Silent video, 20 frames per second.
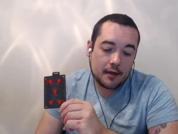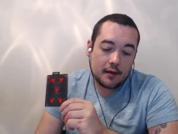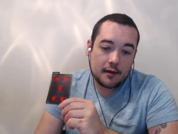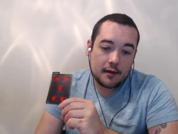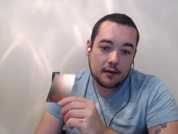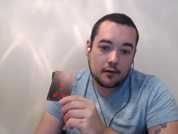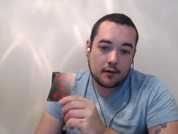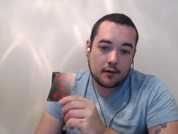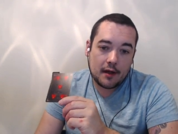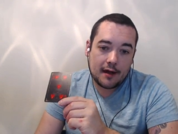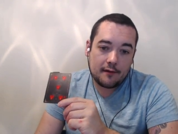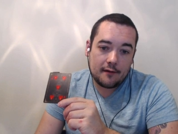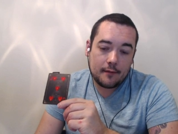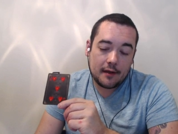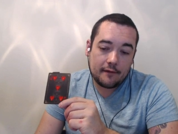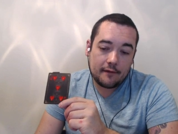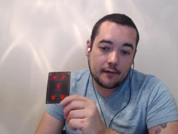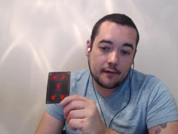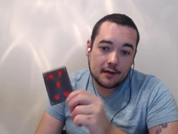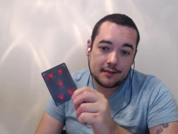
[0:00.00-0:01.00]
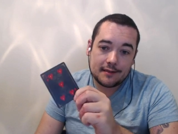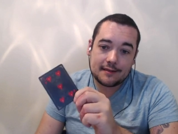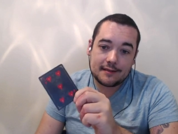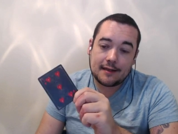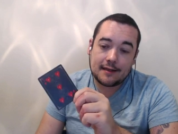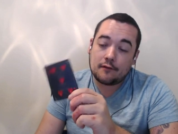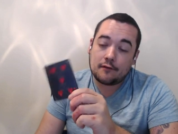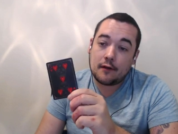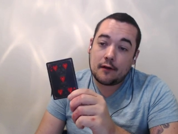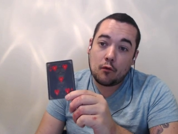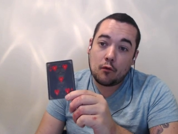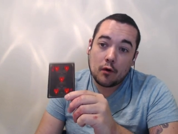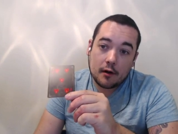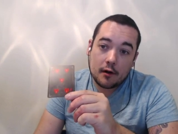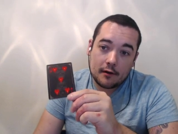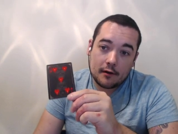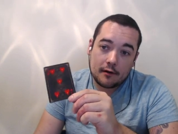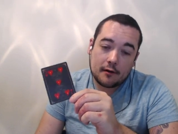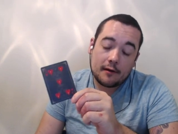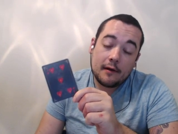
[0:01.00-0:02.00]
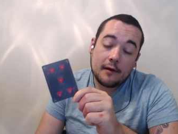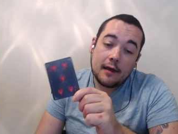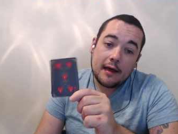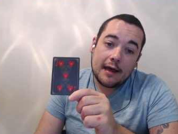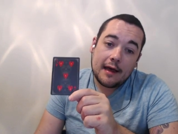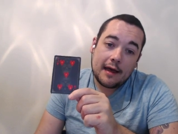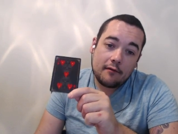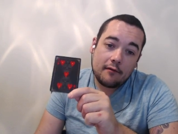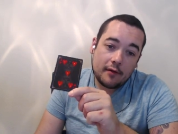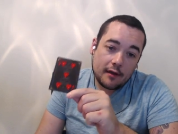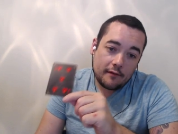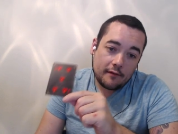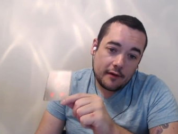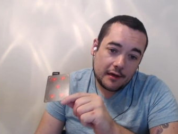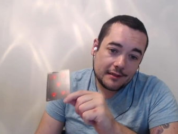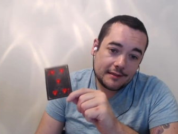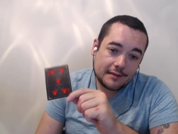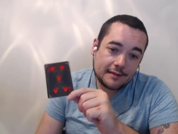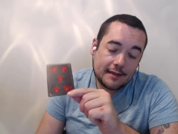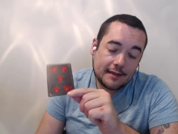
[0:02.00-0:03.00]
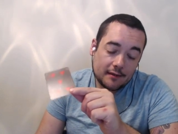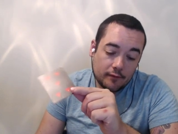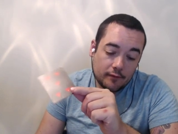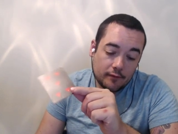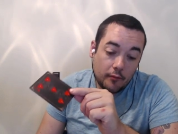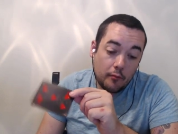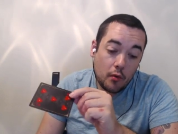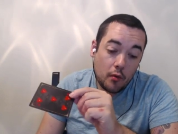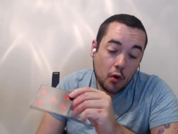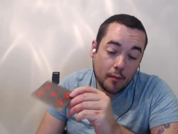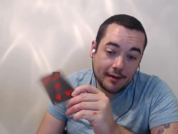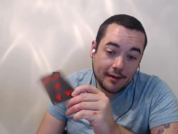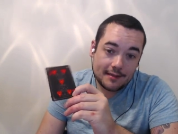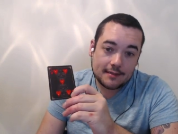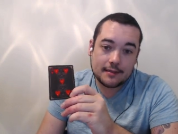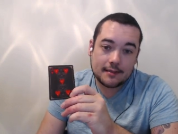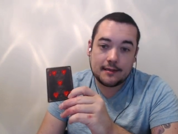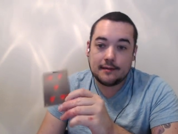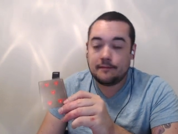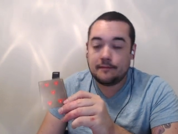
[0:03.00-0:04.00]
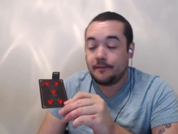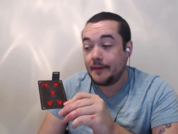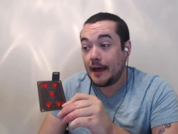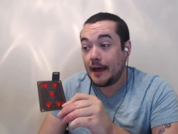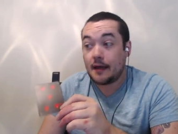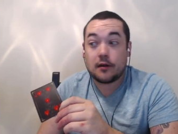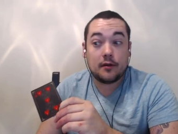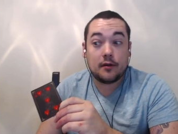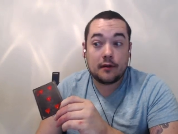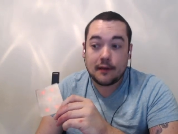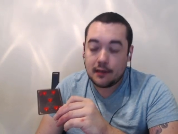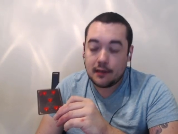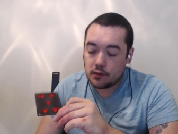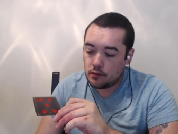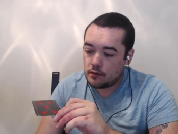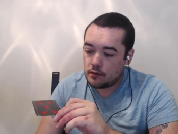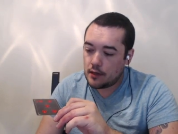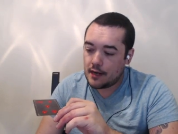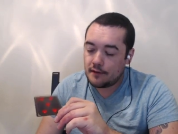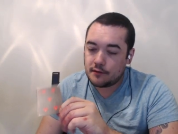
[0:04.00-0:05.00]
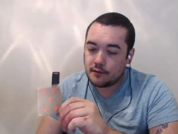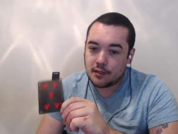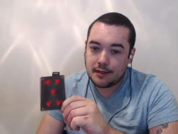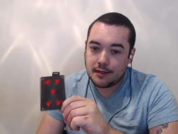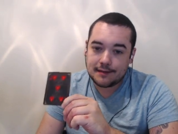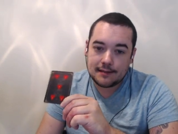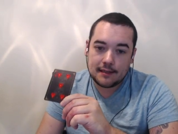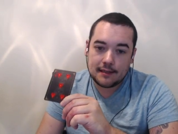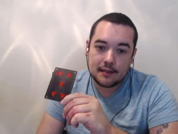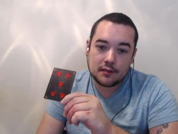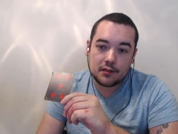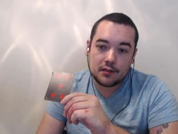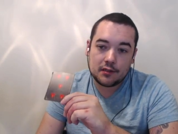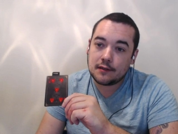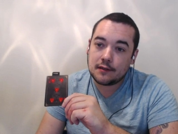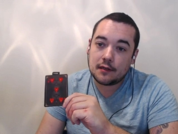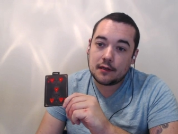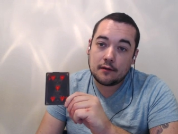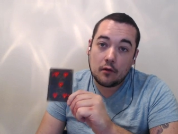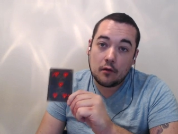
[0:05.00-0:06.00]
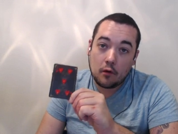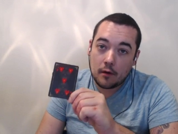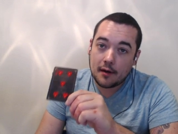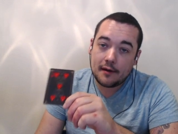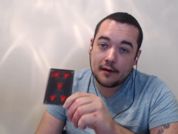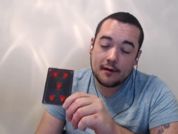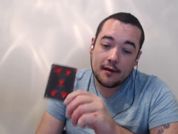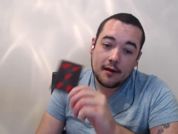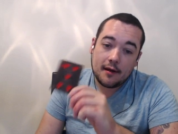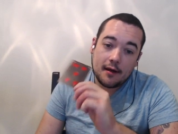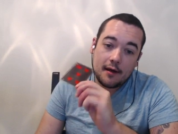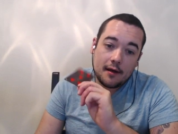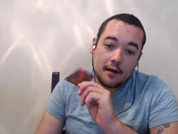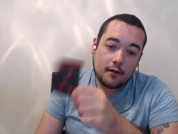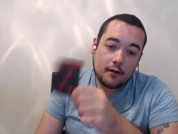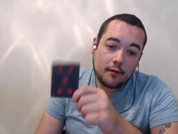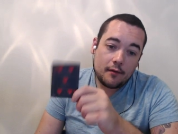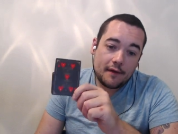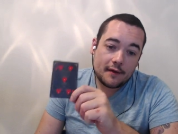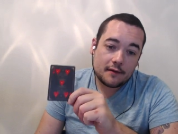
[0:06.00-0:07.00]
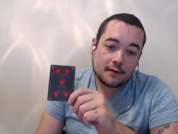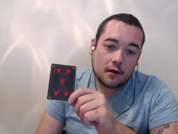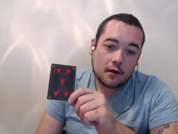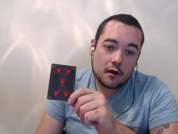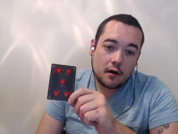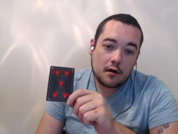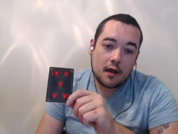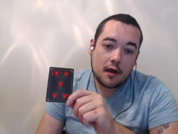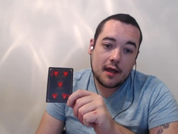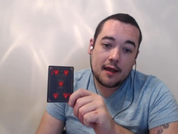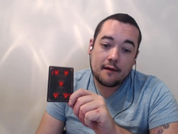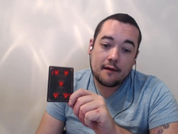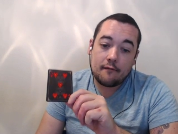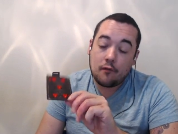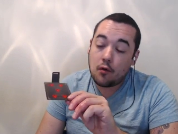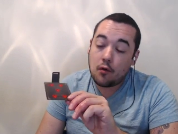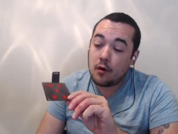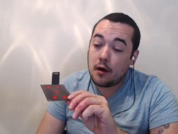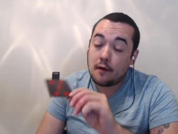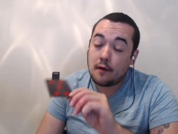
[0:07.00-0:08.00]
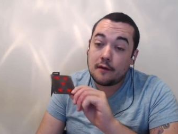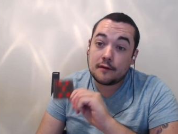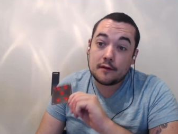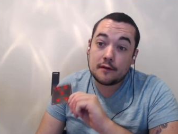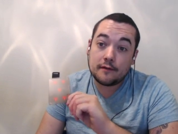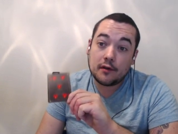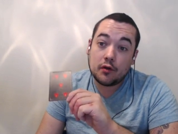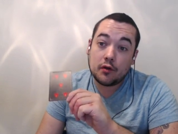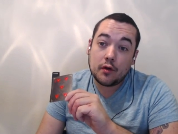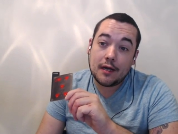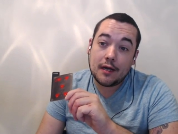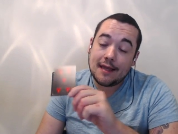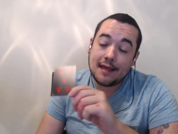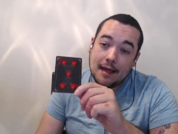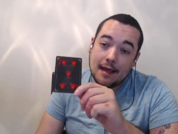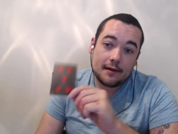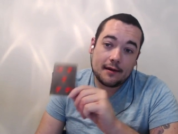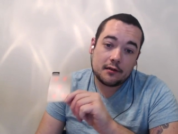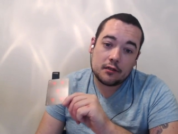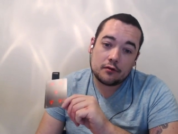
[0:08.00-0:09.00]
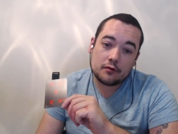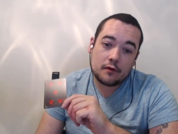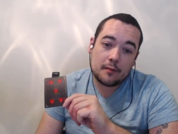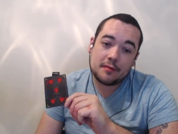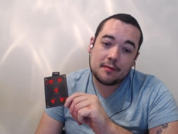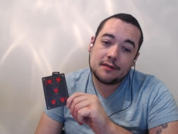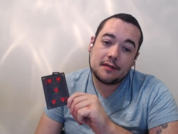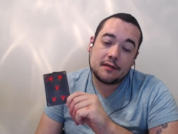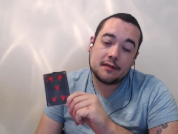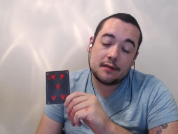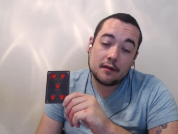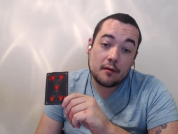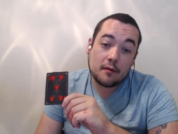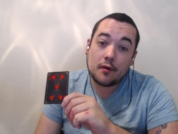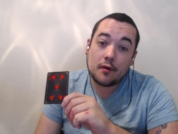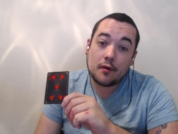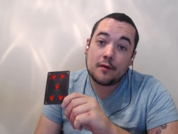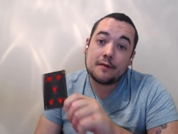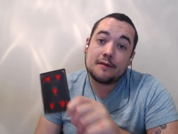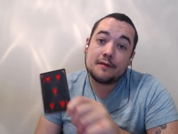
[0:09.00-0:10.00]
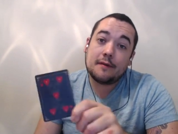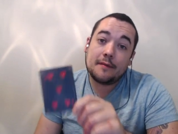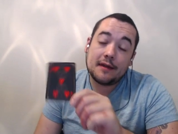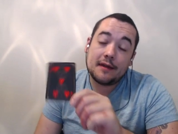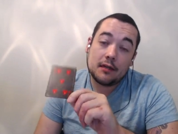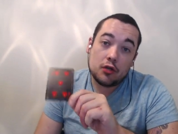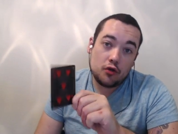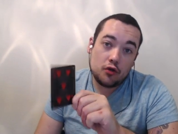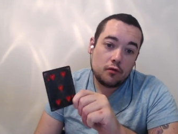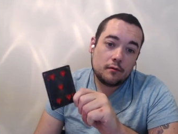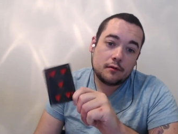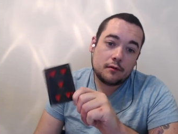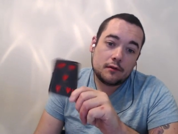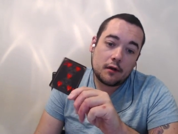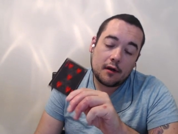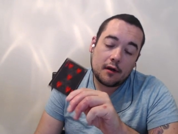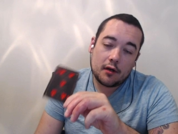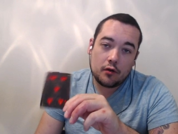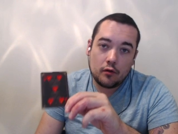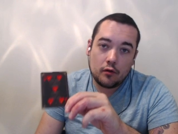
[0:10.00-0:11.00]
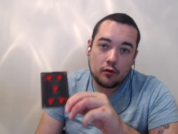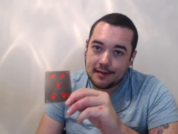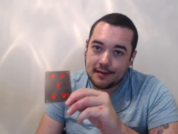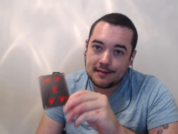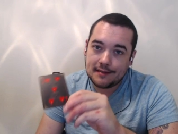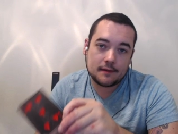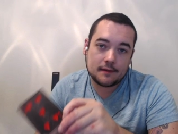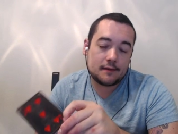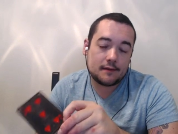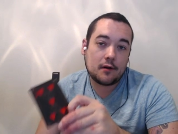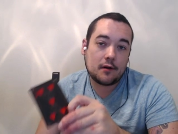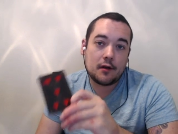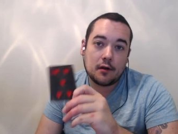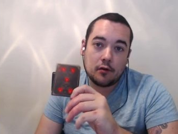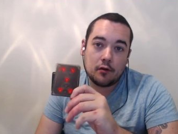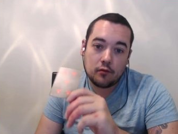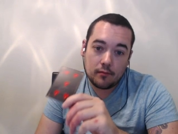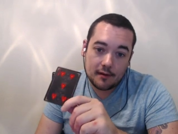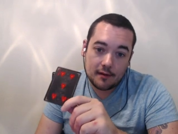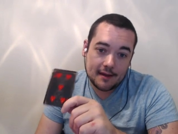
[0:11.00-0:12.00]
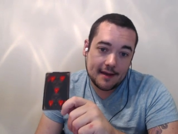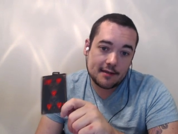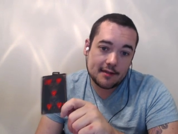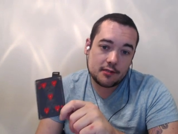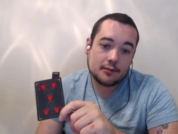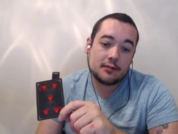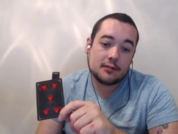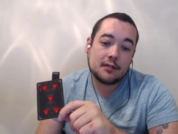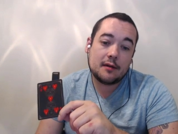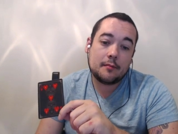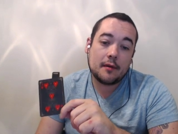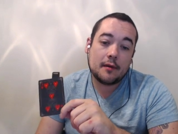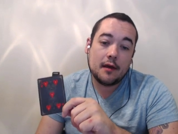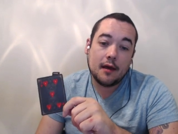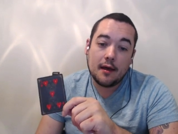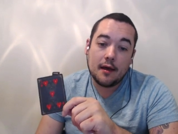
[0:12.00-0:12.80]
you know, kind of being very successful at work or having a very successful moment, and that could lead to a lot of jealousy. Just ignore it uh, with this card. And for others of you, again, it just represents the birth of something new, starting a new business, starting a new relationship,